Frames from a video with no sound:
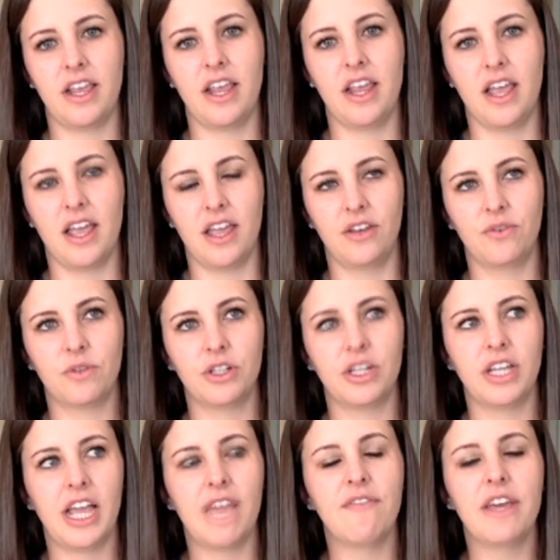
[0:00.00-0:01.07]
and
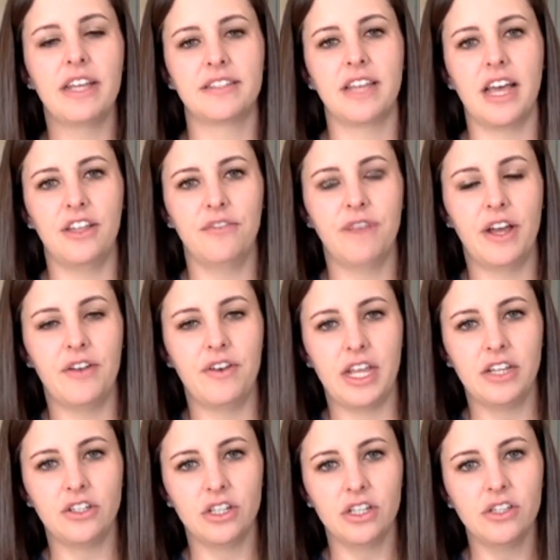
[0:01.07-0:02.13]
really have that solid
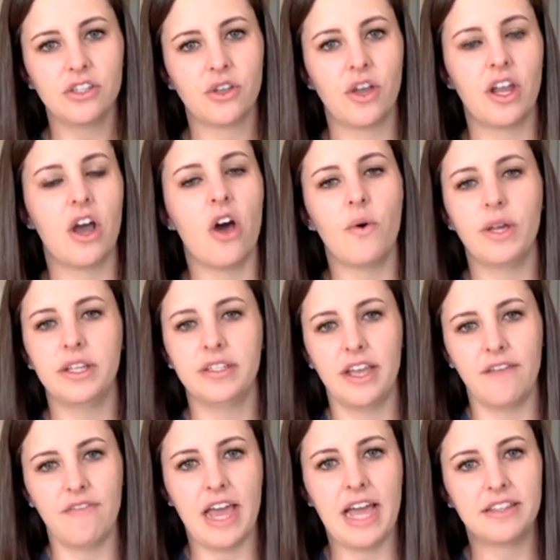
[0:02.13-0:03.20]
foundation. So I'd always
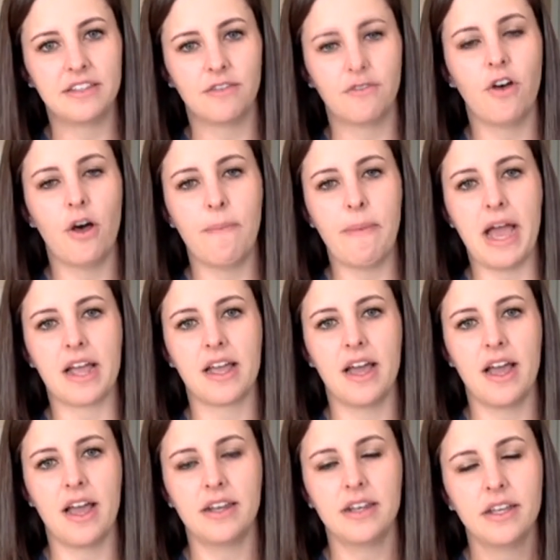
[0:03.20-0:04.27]
have that to fall back
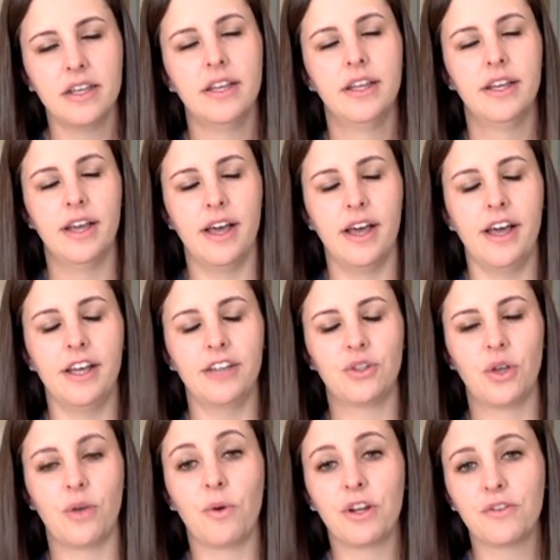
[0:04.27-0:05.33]
on. Uh, so
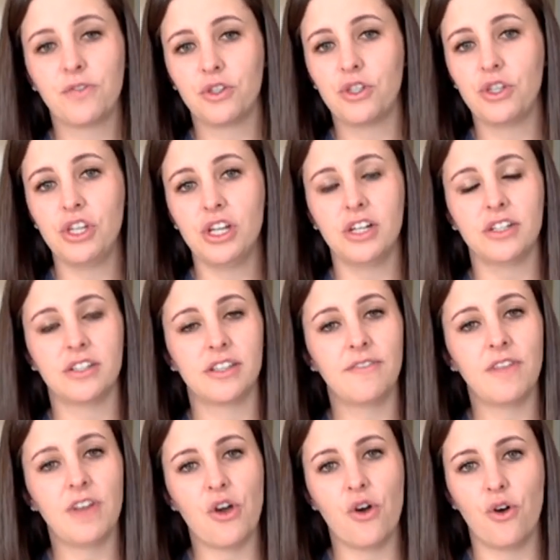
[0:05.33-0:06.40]
I worked for two years, lived
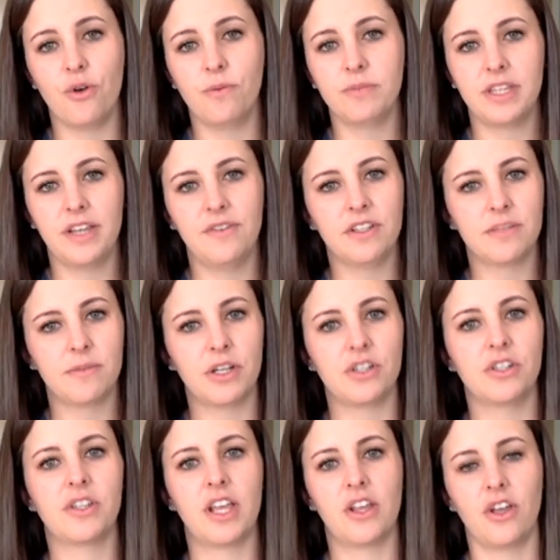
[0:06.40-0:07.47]
at home, saved as much
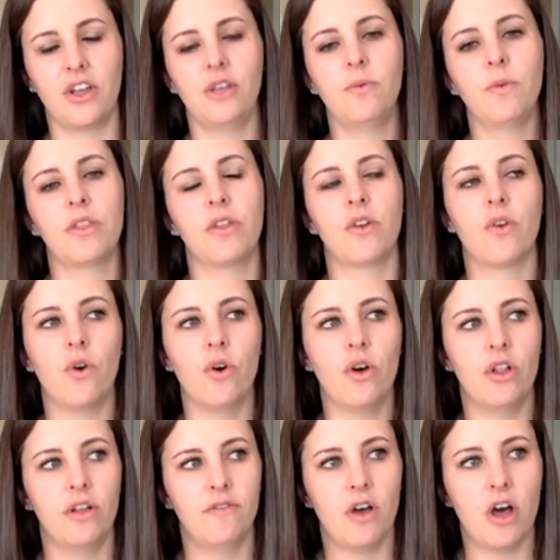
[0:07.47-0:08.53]
as I could with the
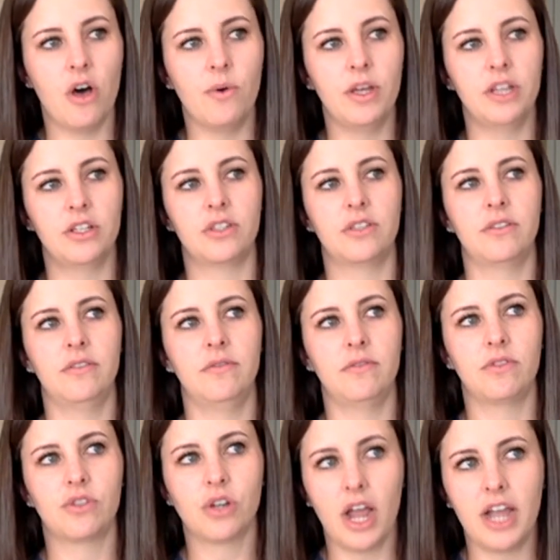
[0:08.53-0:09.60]
goal of always
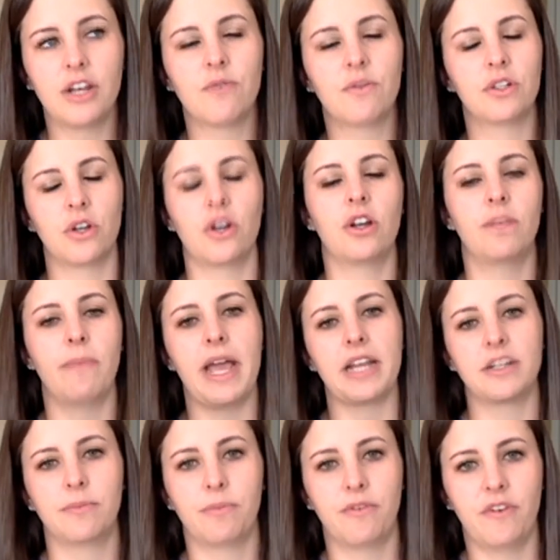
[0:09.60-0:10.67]
trying to return
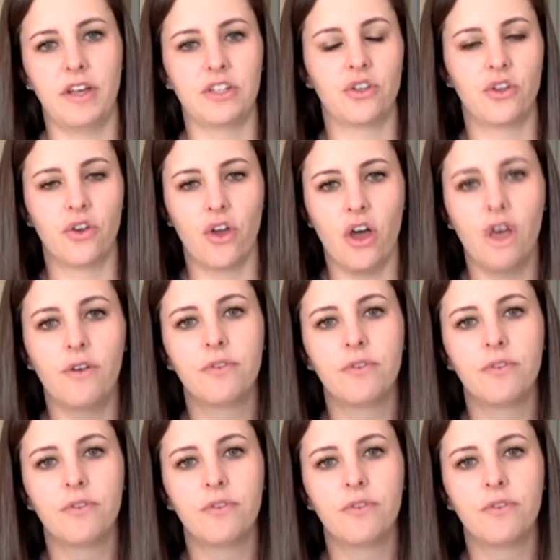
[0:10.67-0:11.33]
back to professional golf.